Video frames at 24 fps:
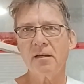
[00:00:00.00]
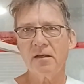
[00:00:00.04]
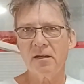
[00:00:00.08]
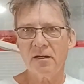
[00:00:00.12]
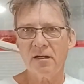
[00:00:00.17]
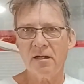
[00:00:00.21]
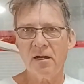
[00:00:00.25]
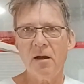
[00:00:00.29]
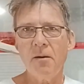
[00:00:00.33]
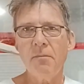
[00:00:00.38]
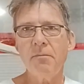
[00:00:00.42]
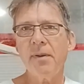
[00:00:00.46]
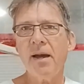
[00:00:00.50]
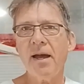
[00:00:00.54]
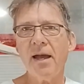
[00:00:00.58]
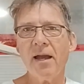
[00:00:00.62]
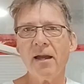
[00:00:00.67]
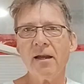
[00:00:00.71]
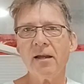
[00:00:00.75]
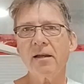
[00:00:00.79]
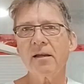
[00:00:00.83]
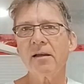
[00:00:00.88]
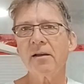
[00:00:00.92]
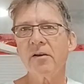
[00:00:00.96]
come
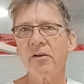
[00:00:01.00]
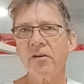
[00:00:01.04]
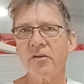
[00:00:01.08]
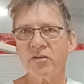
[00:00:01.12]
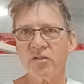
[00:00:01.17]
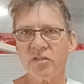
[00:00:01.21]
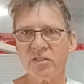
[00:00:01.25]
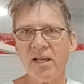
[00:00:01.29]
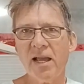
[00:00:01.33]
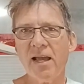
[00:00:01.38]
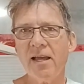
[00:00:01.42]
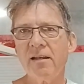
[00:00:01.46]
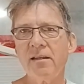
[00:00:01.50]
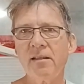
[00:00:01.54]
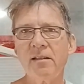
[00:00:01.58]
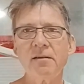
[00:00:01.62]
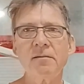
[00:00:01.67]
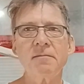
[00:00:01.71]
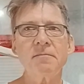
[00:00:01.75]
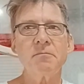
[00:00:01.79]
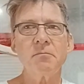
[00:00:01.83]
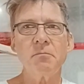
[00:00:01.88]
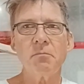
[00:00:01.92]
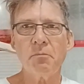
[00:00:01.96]
back, sand
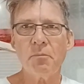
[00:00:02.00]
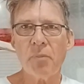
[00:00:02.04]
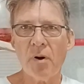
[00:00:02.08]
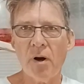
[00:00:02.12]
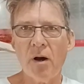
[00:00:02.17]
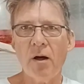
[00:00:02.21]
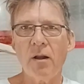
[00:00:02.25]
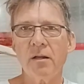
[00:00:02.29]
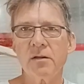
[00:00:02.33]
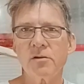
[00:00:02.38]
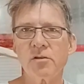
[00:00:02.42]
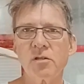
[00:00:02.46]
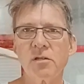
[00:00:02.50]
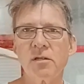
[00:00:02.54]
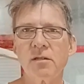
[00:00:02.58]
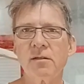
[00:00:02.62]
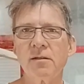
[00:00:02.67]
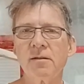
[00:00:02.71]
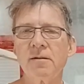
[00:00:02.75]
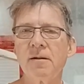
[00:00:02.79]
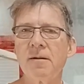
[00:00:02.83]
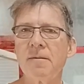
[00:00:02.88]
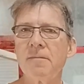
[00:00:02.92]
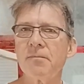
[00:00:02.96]
it, polish
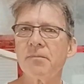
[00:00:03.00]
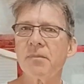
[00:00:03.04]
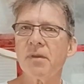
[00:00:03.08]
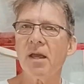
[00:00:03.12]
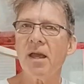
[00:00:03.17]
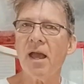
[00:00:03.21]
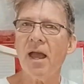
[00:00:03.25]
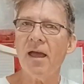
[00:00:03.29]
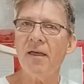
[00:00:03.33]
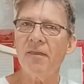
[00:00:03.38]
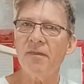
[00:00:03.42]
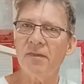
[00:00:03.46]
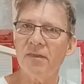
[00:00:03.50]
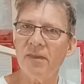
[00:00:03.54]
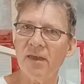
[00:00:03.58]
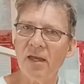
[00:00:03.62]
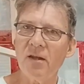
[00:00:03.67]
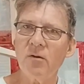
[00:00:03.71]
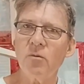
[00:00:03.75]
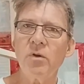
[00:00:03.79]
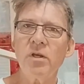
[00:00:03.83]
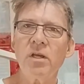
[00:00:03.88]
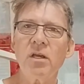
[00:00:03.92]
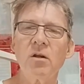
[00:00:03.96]
it, and
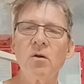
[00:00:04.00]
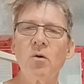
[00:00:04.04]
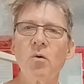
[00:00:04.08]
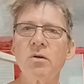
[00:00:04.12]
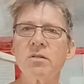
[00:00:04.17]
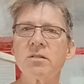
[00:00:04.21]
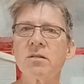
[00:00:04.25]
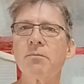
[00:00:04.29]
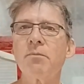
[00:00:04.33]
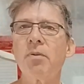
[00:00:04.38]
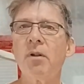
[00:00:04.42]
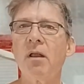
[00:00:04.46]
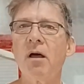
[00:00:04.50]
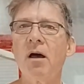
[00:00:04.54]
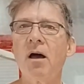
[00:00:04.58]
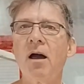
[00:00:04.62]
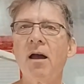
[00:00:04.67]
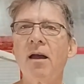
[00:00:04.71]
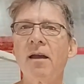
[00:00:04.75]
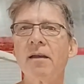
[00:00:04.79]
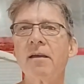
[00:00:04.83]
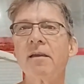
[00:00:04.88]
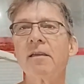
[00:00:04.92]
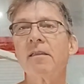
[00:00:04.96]
then we can always
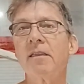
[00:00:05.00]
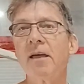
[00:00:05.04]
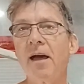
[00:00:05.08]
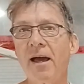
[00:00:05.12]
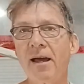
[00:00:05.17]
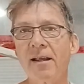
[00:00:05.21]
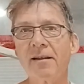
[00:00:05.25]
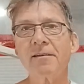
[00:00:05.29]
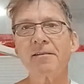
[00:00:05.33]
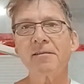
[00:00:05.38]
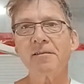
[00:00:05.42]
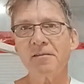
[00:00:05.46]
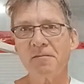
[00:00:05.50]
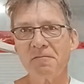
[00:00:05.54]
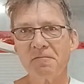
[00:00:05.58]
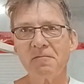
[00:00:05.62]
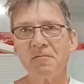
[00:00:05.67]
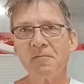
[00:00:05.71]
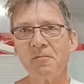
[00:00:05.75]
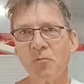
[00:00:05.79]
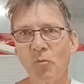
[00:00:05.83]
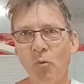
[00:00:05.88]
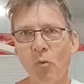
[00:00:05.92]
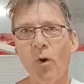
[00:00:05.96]
apply that
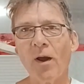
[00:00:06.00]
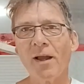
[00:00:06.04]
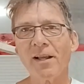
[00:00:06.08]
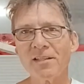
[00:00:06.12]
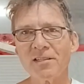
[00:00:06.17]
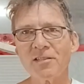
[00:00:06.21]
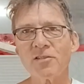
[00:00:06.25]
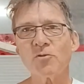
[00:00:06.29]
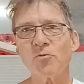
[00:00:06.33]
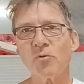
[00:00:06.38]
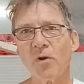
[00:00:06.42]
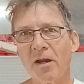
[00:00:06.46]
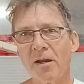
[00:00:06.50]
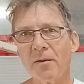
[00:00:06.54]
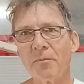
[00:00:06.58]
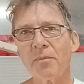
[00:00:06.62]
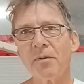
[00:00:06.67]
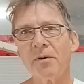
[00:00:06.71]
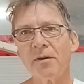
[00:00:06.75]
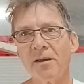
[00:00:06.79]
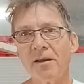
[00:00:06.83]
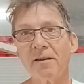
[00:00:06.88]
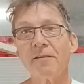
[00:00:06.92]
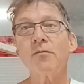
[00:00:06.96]
white
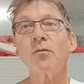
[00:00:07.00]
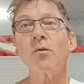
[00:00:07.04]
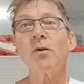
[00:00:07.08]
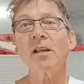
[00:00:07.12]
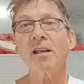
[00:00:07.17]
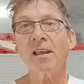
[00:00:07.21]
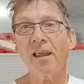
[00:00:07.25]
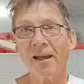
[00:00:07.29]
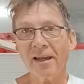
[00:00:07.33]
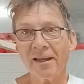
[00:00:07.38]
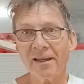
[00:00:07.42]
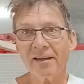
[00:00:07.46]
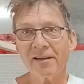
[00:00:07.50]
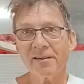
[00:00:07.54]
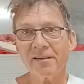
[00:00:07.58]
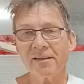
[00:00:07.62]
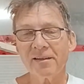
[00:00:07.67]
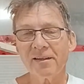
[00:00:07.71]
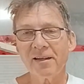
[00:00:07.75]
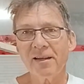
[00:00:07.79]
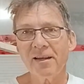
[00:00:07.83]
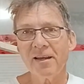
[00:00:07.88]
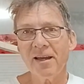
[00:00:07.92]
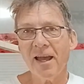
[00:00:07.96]
stripe if we like it.
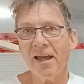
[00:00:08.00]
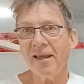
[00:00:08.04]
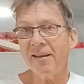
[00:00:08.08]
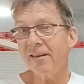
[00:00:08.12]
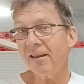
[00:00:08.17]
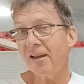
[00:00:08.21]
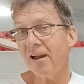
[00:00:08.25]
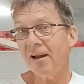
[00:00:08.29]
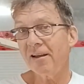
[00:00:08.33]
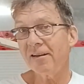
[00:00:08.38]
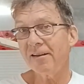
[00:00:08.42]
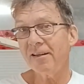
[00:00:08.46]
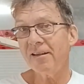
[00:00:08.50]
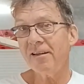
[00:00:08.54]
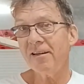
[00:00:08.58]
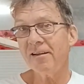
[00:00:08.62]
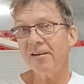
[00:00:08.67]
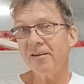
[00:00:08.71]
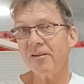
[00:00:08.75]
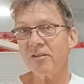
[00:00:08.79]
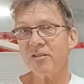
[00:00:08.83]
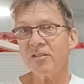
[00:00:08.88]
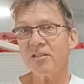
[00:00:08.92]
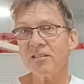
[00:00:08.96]
And the idea
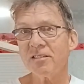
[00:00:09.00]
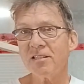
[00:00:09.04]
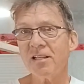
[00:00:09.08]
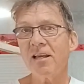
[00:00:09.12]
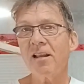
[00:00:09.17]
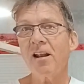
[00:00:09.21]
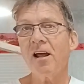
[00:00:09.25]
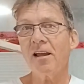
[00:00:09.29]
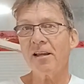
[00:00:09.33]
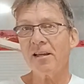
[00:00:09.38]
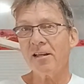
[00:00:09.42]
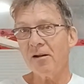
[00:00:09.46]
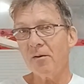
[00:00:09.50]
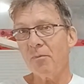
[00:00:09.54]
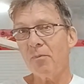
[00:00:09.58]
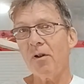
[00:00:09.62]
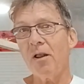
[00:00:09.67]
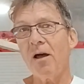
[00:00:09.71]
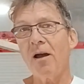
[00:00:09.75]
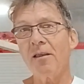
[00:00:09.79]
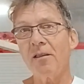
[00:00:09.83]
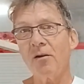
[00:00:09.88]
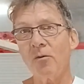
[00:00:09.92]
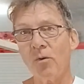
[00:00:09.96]
is then I can
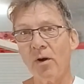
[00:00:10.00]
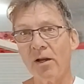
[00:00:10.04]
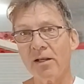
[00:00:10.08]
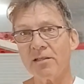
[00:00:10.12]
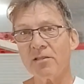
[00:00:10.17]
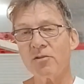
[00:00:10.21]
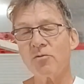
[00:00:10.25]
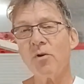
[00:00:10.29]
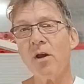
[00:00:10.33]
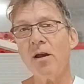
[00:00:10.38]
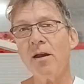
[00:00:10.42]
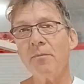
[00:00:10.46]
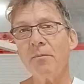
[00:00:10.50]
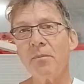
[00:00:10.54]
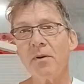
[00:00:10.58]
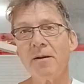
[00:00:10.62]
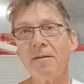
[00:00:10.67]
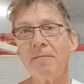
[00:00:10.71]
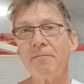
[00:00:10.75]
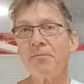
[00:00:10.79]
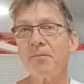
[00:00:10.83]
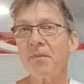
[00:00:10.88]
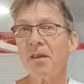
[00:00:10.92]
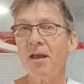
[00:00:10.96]
apply the white
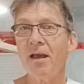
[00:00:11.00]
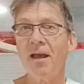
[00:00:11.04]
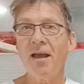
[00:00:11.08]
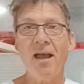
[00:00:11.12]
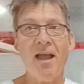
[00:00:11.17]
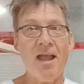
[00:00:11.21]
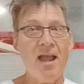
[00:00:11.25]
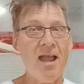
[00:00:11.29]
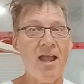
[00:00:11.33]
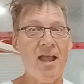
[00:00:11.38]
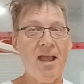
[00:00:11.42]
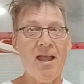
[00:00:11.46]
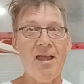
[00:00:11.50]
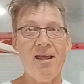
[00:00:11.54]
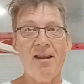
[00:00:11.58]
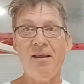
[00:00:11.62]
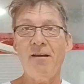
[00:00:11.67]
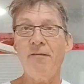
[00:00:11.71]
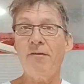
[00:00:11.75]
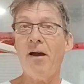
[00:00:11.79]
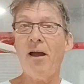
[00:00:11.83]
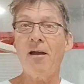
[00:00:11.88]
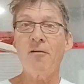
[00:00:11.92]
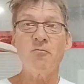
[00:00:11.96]
stripe, and
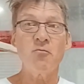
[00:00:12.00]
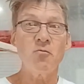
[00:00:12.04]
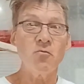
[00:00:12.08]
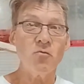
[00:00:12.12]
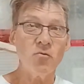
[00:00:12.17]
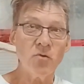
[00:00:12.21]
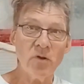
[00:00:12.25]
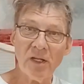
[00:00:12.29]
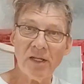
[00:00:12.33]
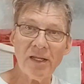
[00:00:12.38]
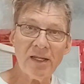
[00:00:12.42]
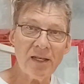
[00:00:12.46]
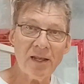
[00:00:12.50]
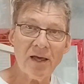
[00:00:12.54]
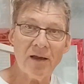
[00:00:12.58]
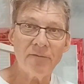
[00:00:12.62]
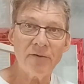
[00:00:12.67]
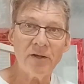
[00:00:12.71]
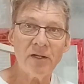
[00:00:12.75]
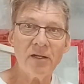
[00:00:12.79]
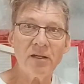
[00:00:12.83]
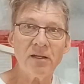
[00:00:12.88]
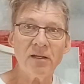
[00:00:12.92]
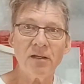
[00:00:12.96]
if I really love
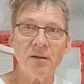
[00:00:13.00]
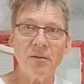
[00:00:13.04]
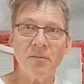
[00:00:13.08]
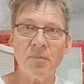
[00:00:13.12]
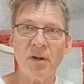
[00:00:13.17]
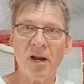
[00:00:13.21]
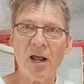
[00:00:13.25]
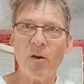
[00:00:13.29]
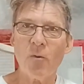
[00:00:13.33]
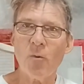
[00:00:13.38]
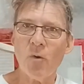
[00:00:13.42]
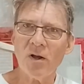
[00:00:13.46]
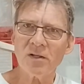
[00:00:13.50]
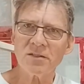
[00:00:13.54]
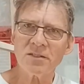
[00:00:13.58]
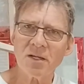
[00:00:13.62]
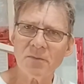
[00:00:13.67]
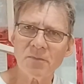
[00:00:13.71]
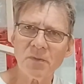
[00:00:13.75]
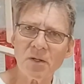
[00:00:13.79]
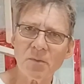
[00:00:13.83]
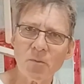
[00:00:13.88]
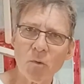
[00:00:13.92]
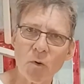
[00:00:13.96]
it, but I want
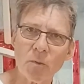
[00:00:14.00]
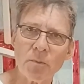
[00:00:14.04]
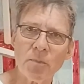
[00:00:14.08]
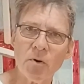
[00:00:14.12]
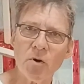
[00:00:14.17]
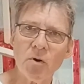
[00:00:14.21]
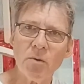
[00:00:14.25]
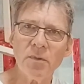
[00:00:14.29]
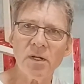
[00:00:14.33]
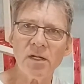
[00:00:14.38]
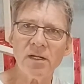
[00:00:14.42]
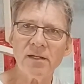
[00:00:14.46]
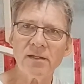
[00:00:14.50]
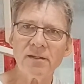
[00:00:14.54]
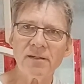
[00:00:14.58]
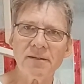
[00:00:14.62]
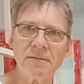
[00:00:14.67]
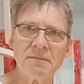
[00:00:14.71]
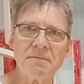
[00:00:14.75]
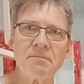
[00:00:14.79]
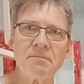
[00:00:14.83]
something more permanent,